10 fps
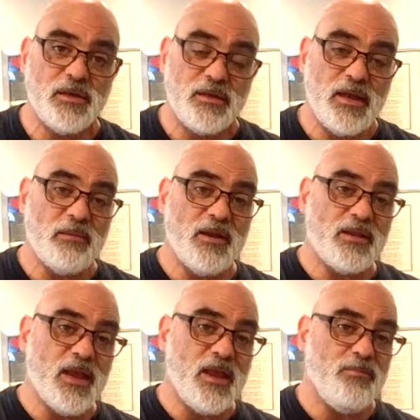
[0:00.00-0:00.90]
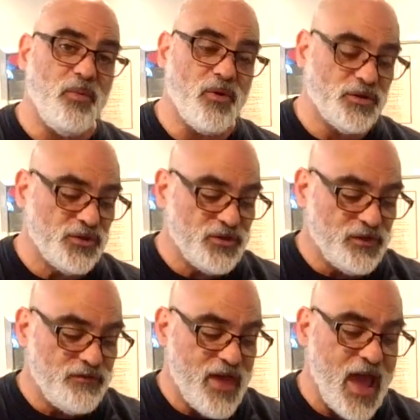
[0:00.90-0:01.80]
Then I'm going to take portions
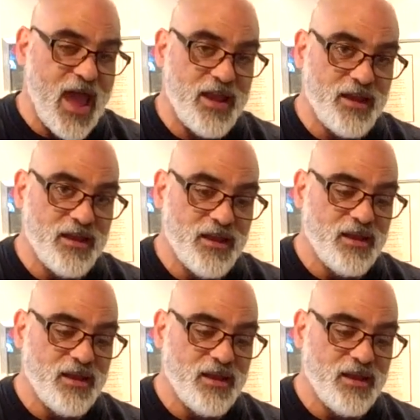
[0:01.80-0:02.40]
of that,